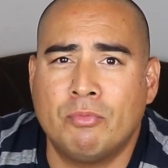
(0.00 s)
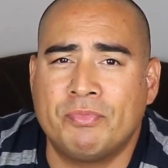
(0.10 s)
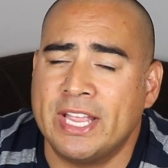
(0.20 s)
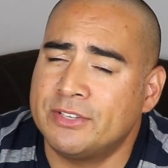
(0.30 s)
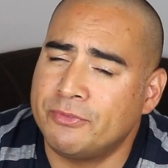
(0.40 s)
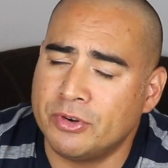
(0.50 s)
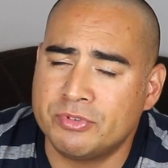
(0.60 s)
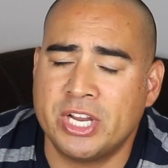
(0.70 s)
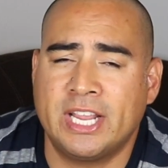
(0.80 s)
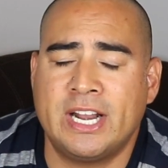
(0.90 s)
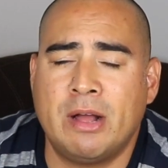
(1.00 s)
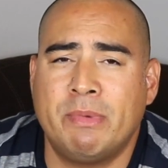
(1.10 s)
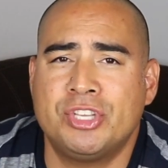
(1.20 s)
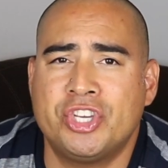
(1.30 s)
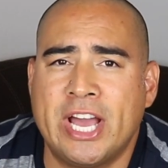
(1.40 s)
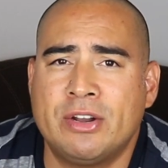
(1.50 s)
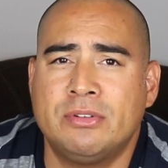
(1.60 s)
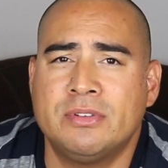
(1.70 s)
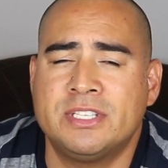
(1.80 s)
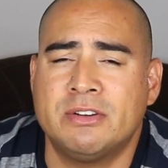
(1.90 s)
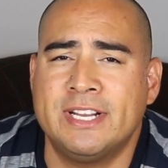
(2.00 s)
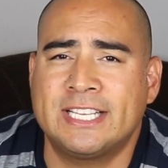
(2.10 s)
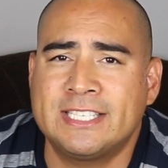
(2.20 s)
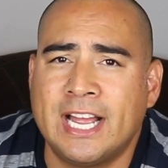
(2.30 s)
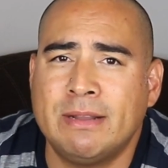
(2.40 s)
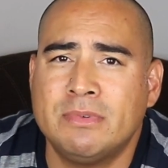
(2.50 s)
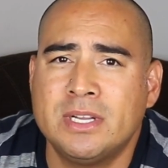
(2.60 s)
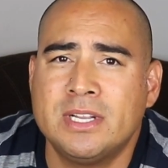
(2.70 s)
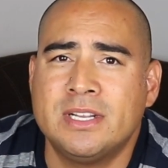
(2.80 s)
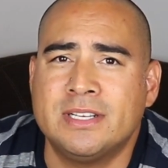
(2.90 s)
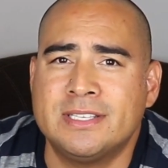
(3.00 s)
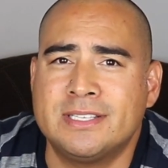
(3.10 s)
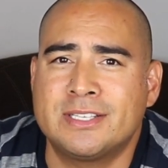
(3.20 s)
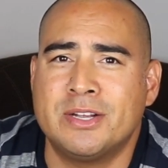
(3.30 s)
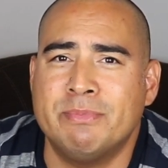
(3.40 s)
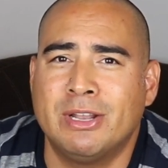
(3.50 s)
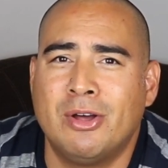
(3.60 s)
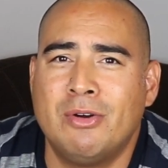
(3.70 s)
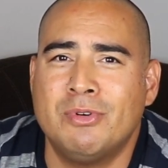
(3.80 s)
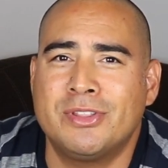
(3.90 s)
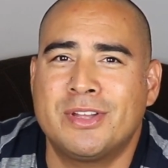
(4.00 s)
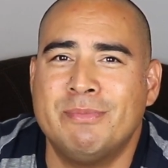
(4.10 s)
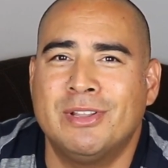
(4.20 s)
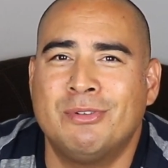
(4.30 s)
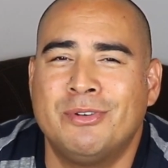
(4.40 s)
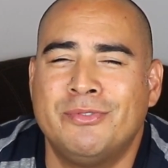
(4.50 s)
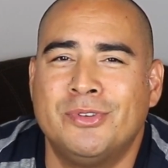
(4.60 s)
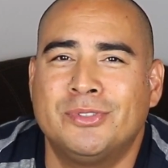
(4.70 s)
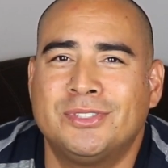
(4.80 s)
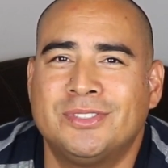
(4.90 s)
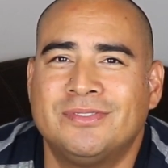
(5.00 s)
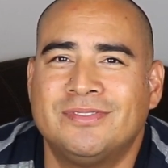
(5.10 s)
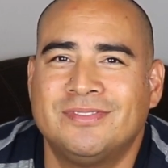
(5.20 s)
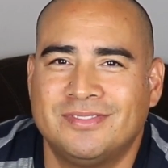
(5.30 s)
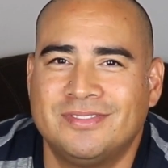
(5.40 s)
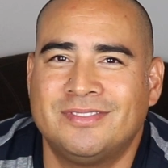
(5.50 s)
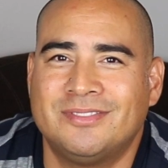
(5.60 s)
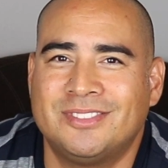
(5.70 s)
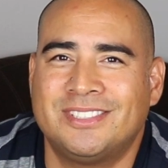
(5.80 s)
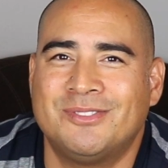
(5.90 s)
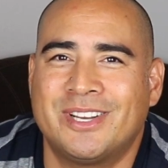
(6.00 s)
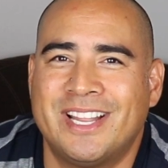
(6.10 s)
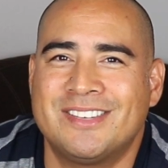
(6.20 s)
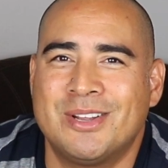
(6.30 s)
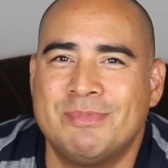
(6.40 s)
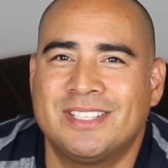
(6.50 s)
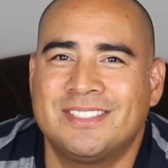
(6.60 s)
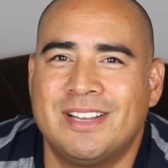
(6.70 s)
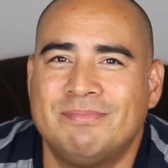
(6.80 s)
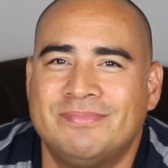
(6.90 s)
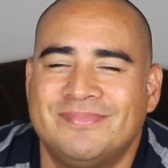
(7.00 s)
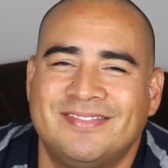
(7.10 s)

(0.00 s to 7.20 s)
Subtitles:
Thanks for checking out my channel. Until next time, this is Camilo with Camilo Reviews. So we'll catch up next time.